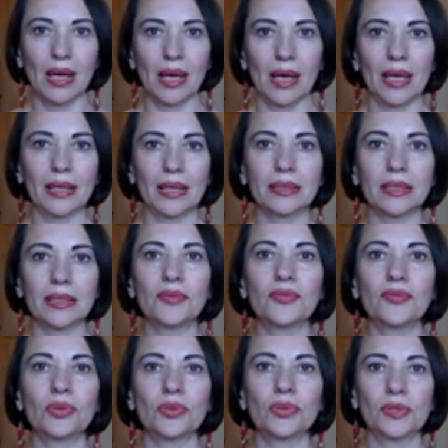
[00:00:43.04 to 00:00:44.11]
and if
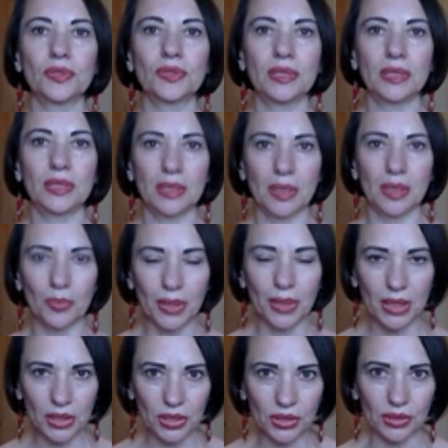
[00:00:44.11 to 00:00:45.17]
you see a
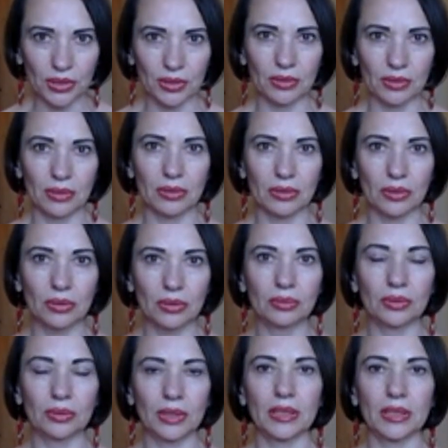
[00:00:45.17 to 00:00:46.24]
patient who
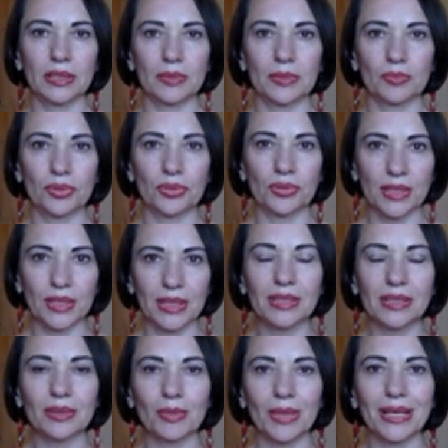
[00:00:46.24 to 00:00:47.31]
is
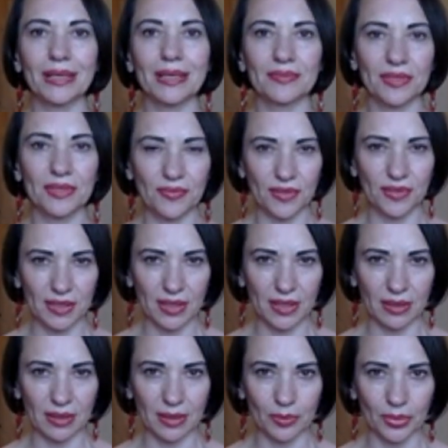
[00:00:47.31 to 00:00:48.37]
presenting mainly with physical
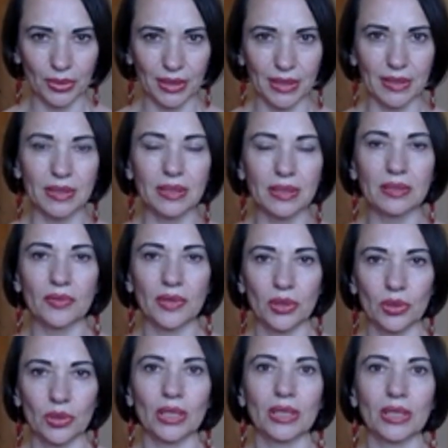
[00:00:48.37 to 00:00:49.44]
complaints, this is where you
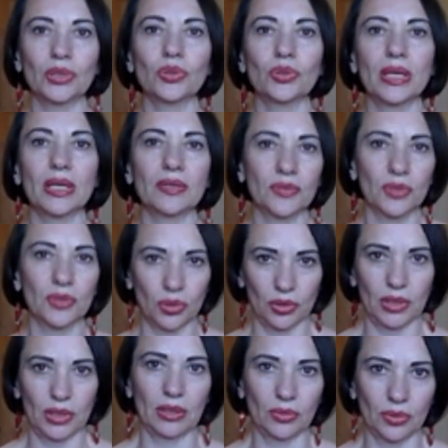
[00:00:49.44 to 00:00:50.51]
start. You start with your
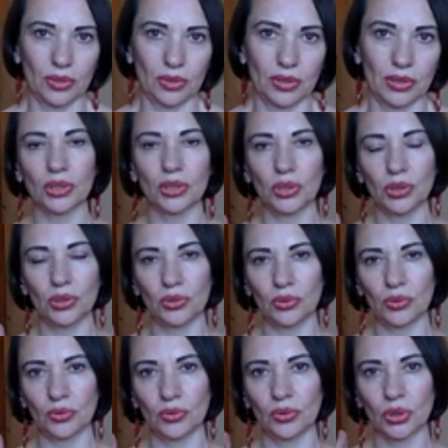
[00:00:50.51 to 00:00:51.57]
diagnostic.
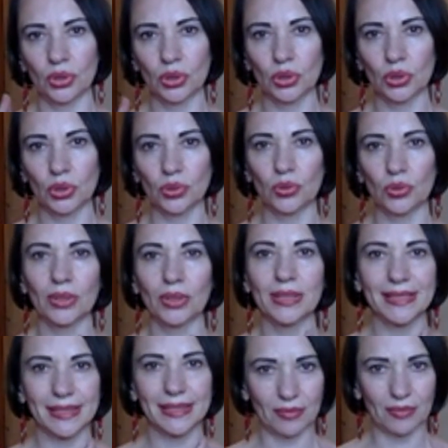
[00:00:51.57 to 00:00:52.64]
You do
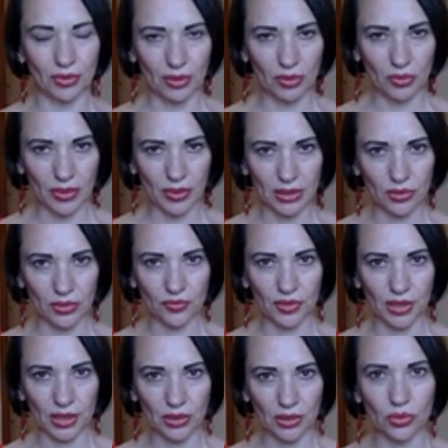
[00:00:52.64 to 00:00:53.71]
several ways of
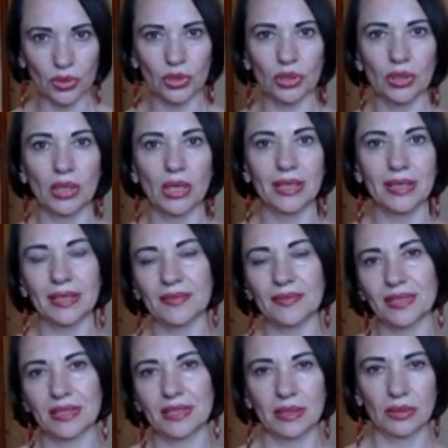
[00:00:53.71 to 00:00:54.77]
diagnostic, never
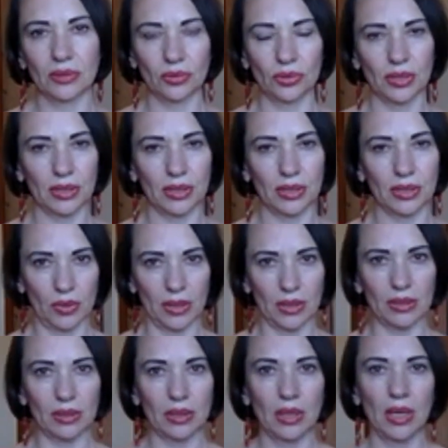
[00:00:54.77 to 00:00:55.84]
stick to just one.